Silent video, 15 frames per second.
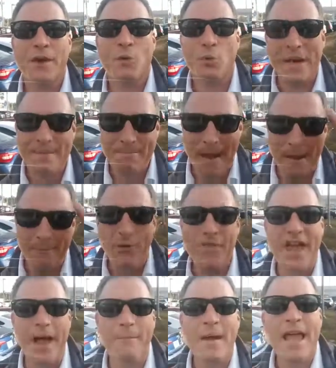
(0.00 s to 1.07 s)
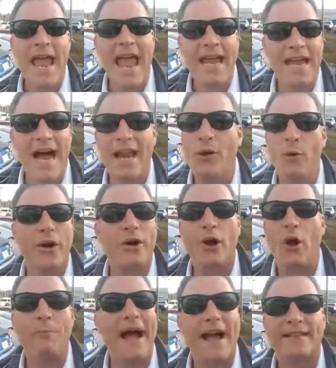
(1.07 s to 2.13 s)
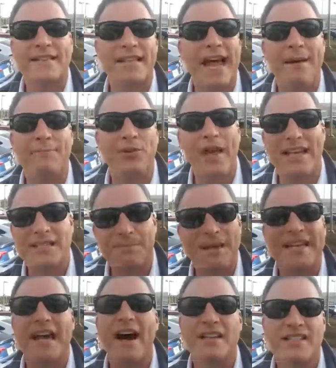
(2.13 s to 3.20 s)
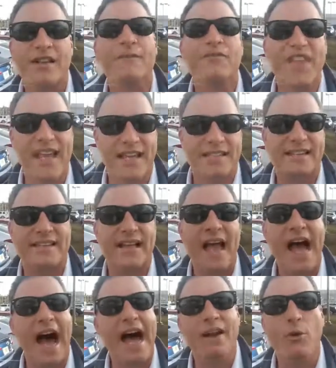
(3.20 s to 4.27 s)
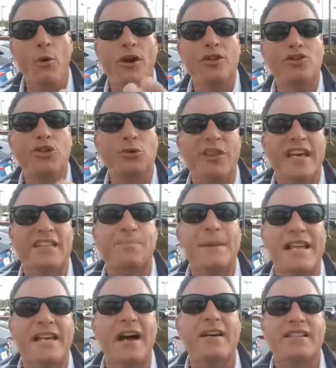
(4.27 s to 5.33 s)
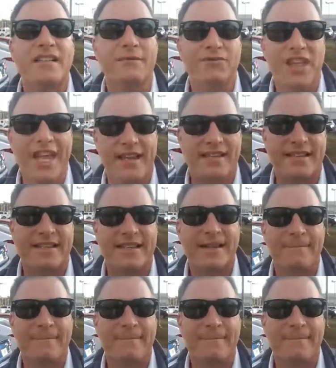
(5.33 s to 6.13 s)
Remember them. Hey, I don't want to go back to that place because of this. I don't want to do this because of this.